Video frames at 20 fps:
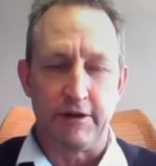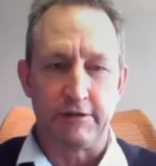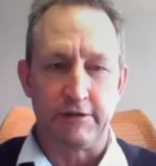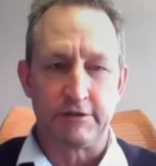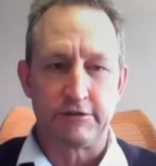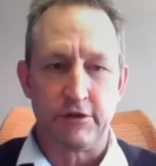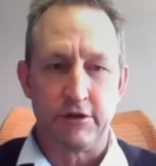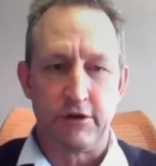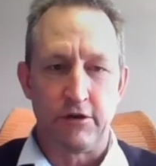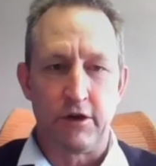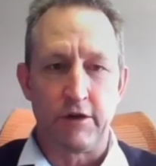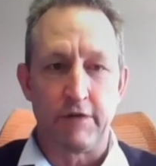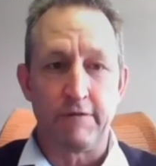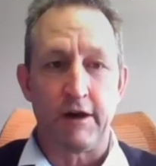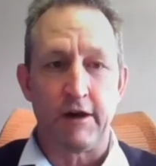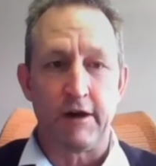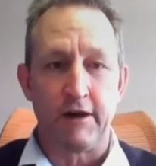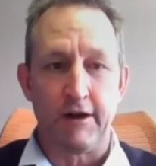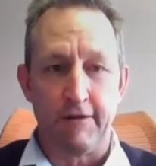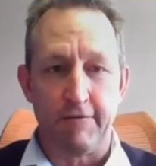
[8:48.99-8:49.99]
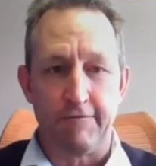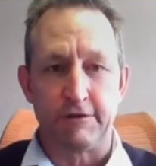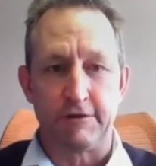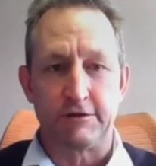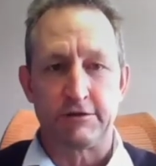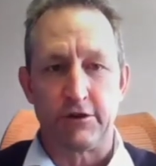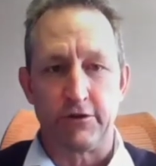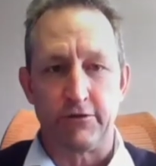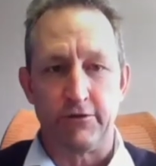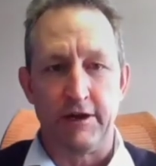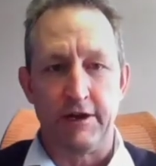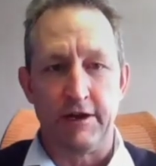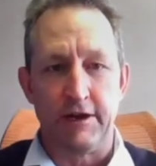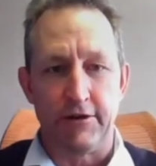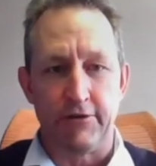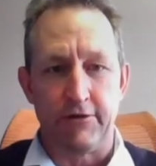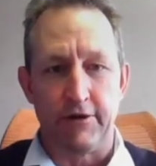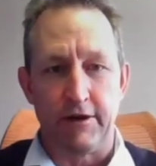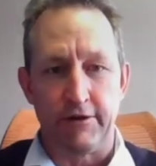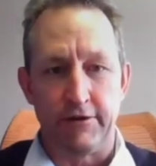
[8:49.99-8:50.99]
And so a lot of our efforts are really
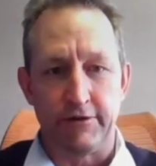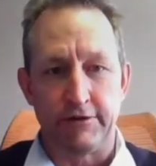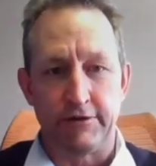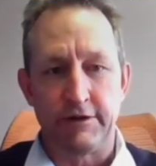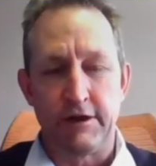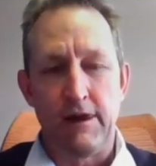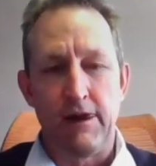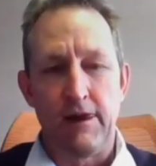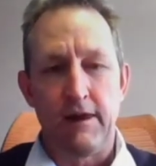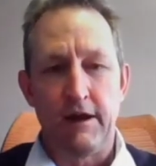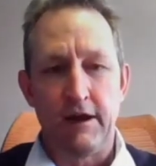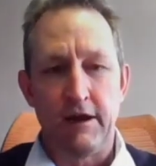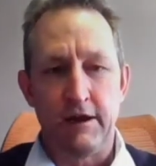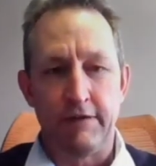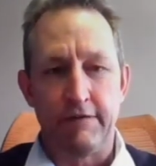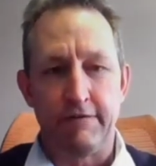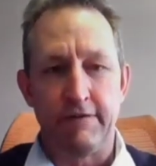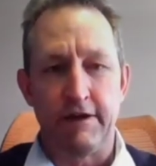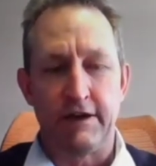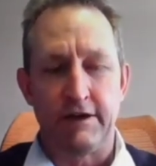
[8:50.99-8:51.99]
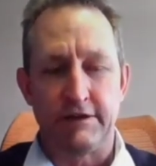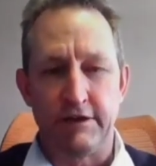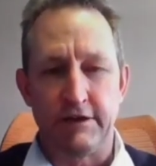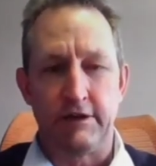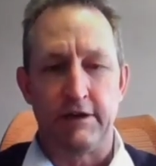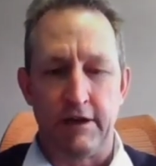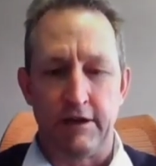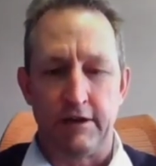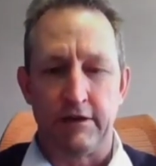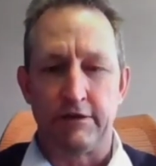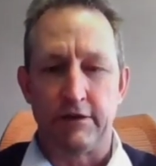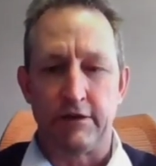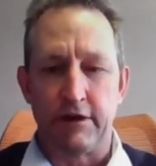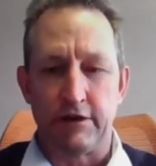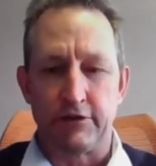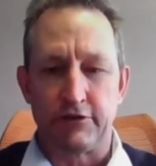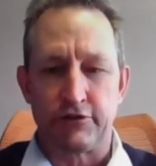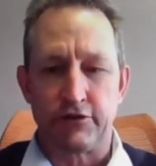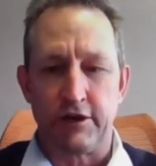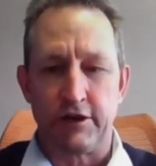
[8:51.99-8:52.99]
around innovating and
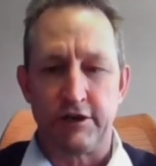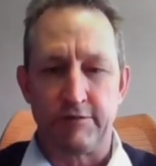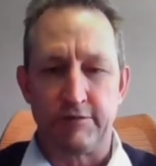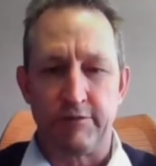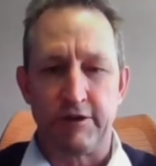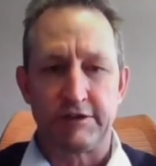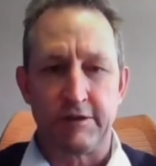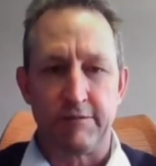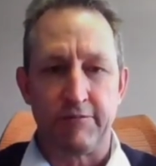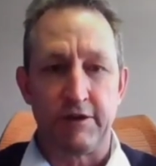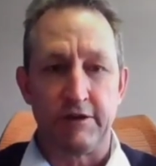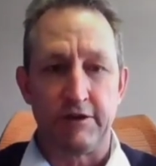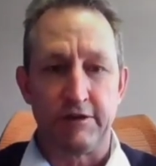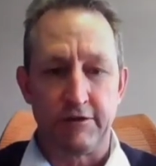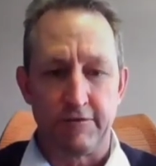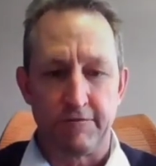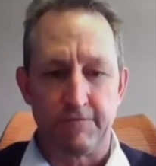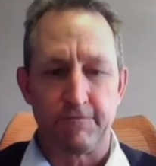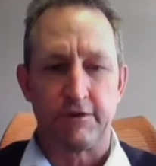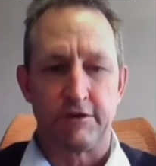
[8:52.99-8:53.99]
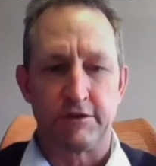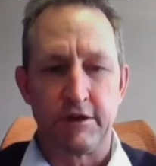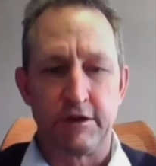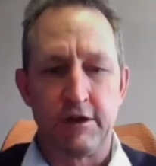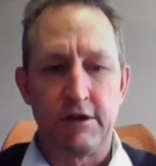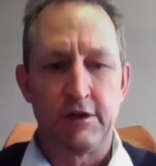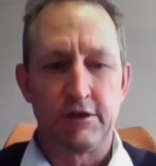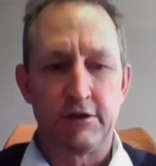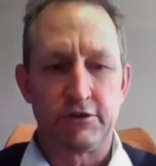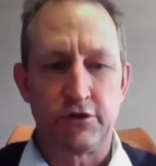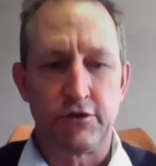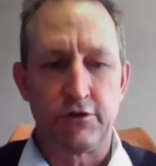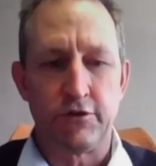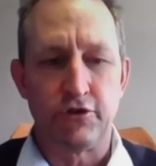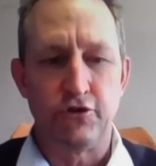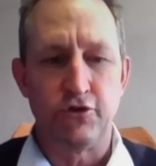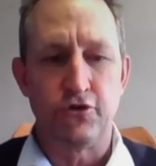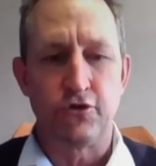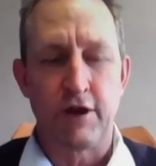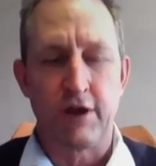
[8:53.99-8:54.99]
trying to bring something different so
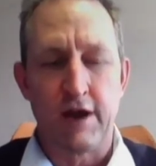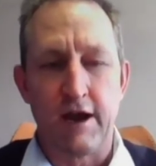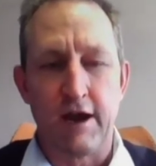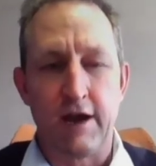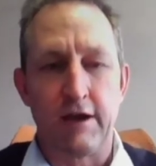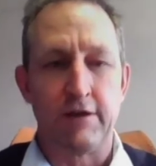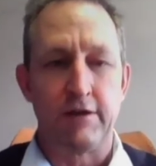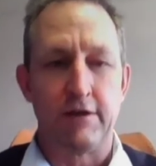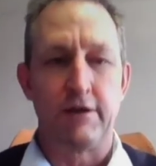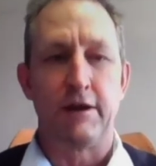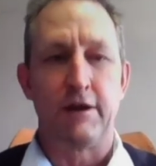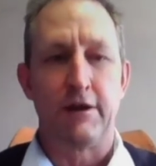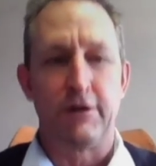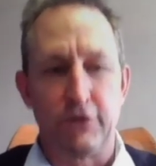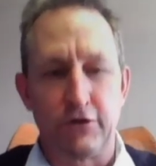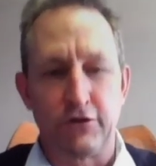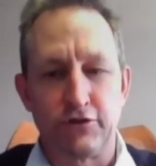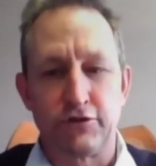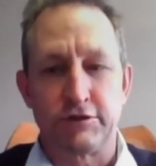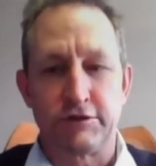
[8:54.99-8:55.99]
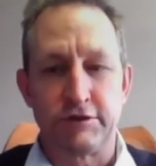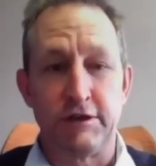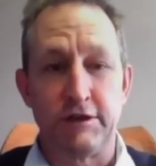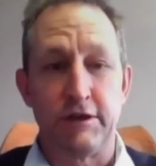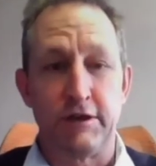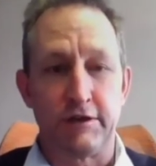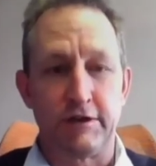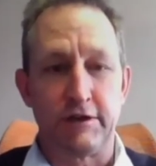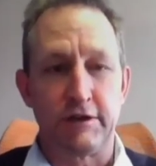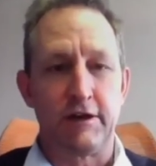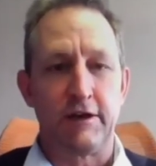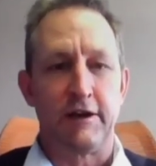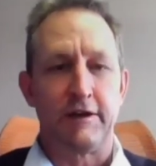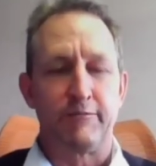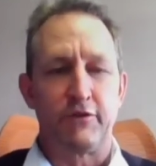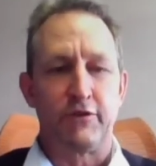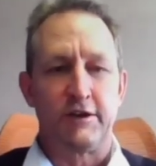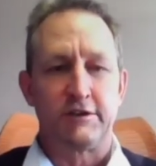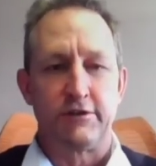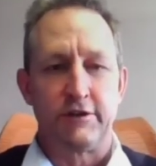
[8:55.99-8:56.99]
that you can not just see a decline in
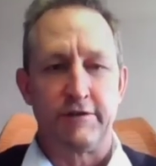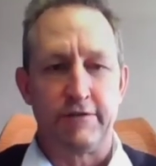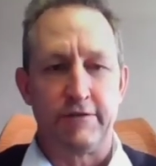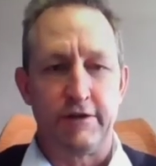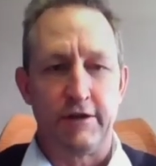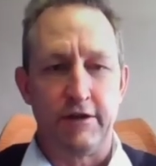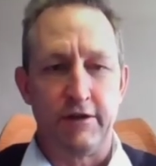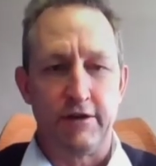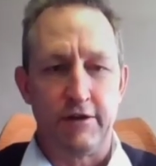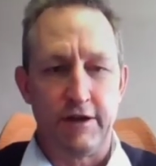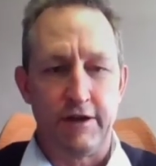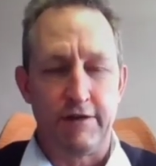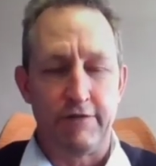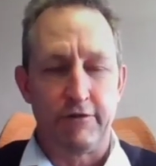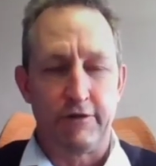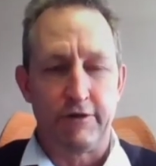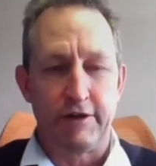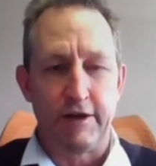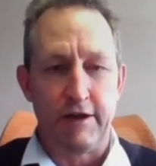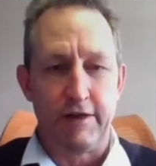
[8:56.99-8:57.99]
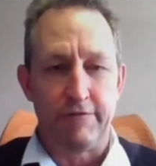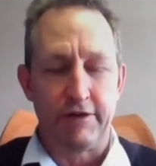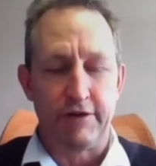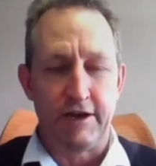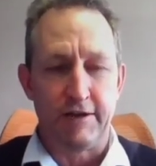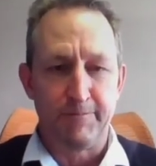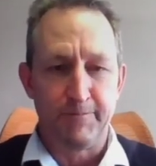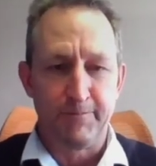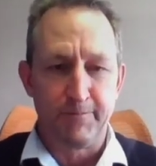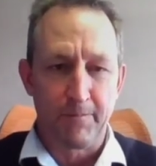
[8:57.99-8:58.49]
price on every day.